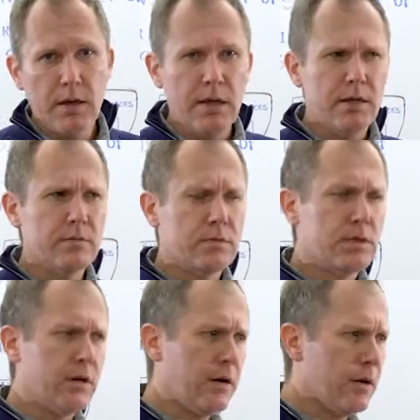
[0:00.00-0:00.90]
In
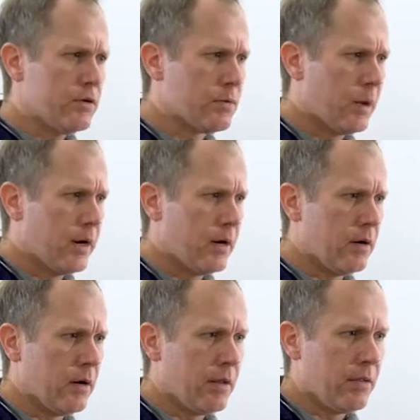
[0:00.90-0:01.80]
scenarios
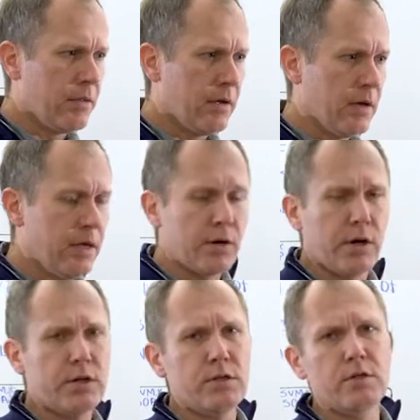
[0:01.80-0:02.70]
where the
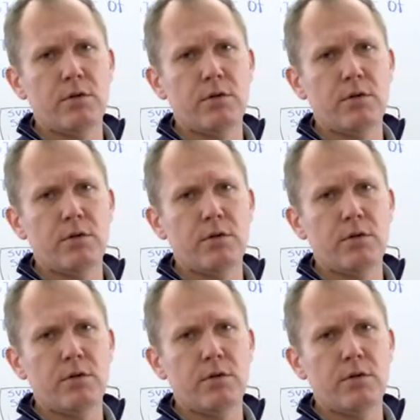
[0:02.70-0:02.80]
integrations